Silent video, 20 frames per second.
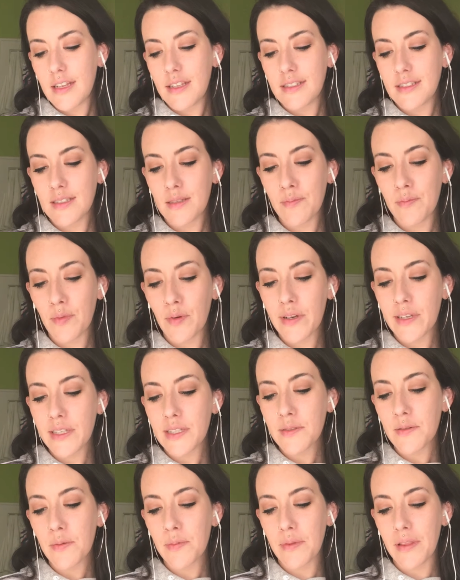Some
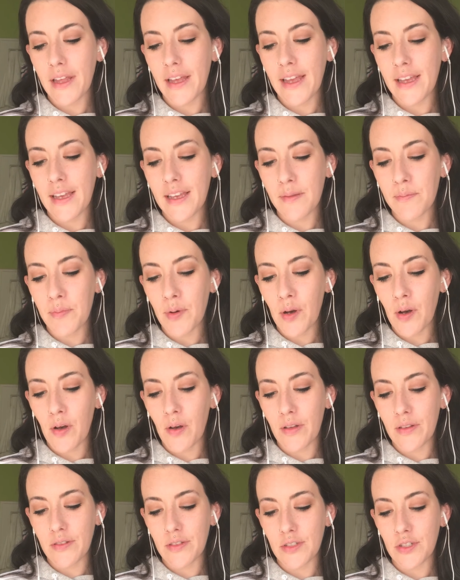boys were playing ball
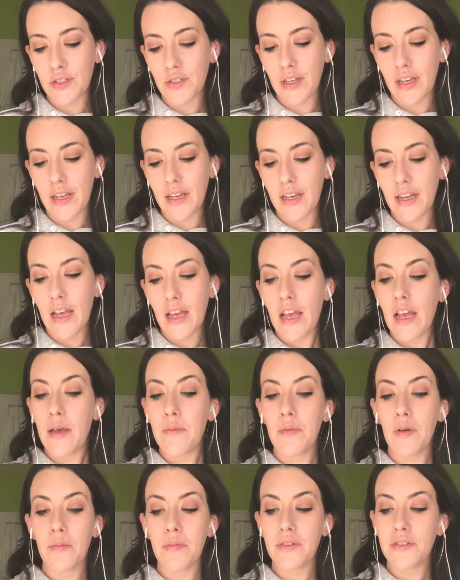in the street,
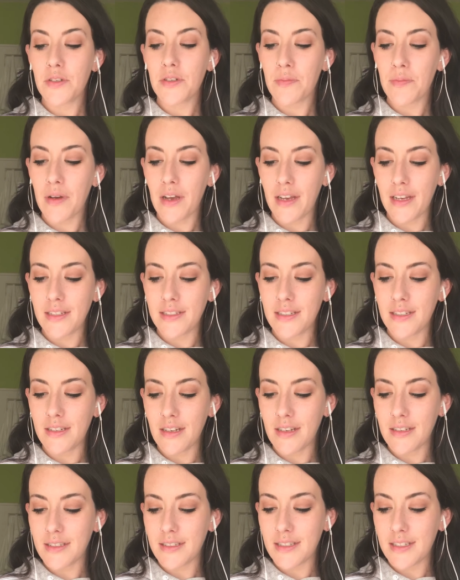but Mr. Pine did
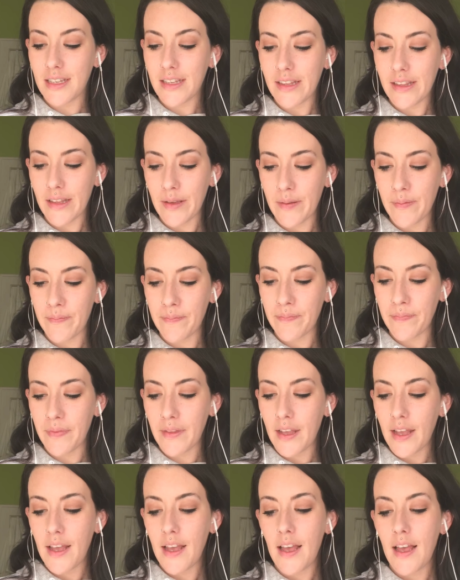not see them.
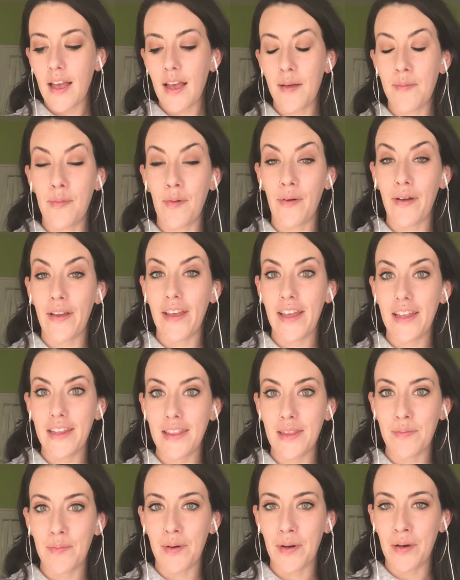A boy hit
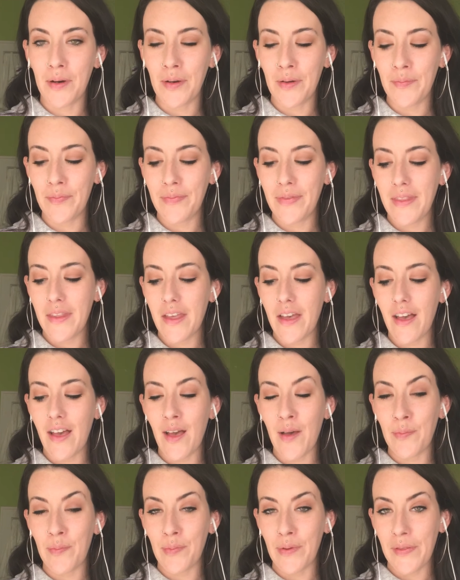the ball.
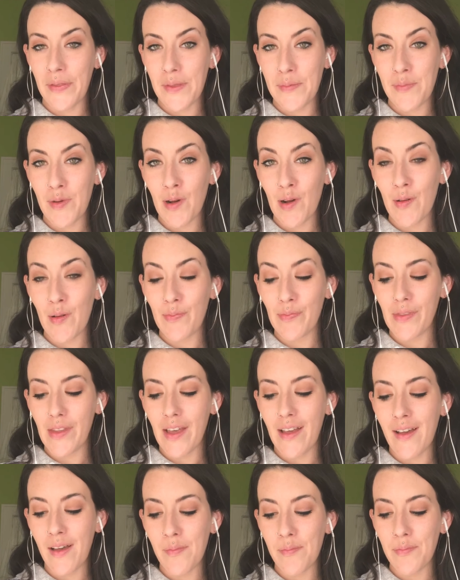Up went the ball.
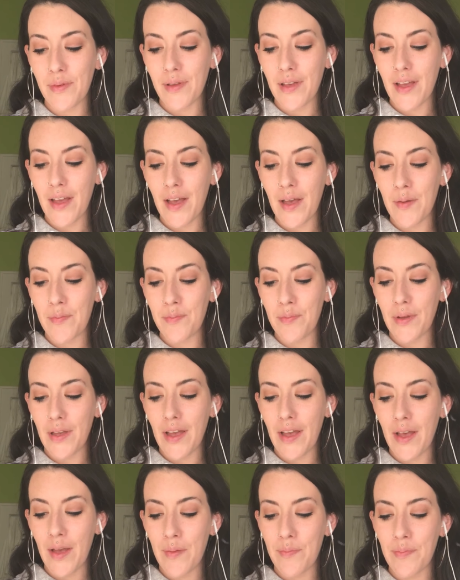Up, up,
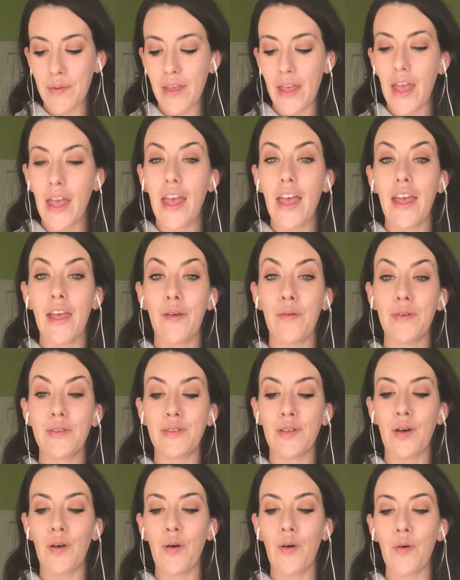up. It was
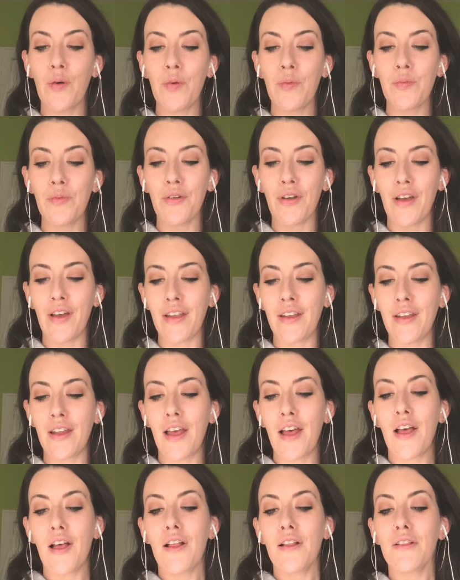a home run.
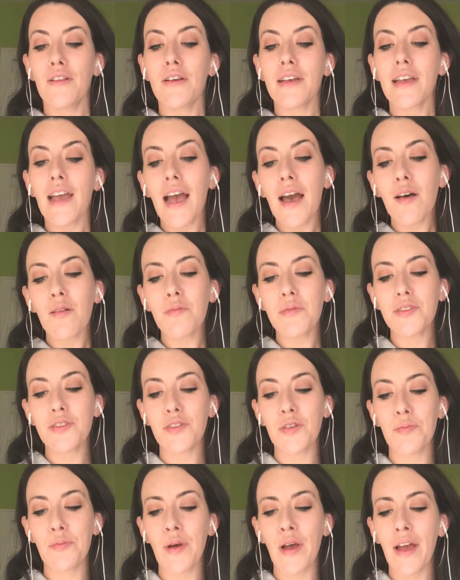Look out,
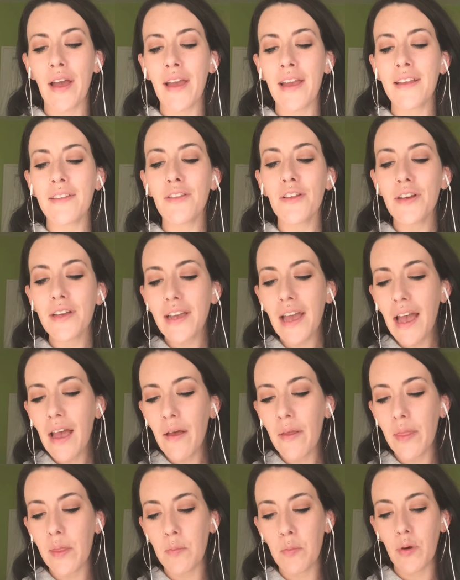Mr. Pine, look
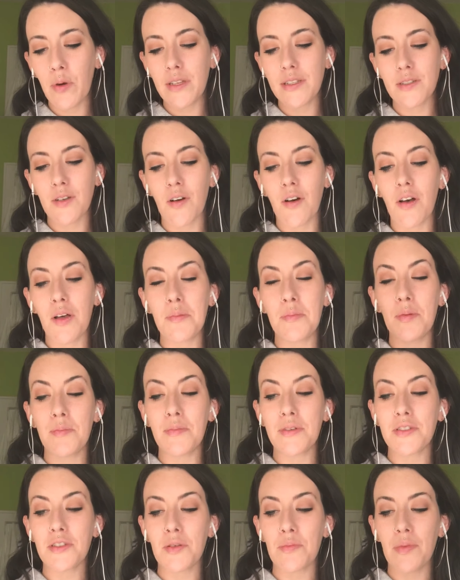out, the boys called, but
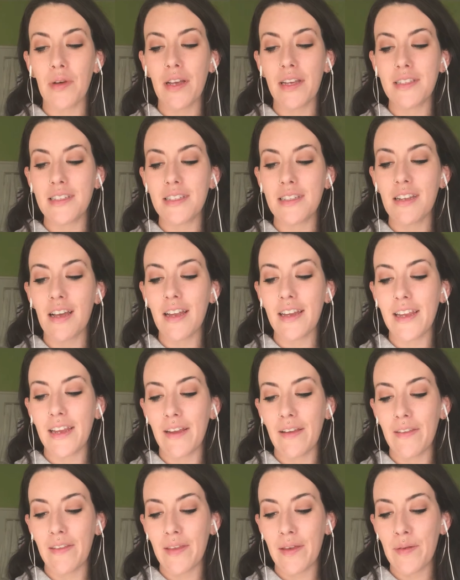Mr. Pine did not
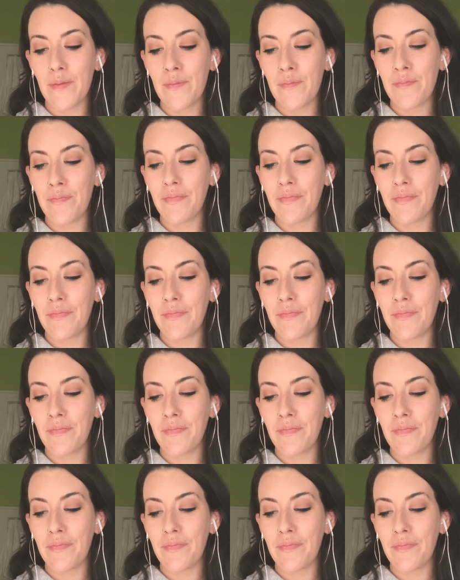hear them.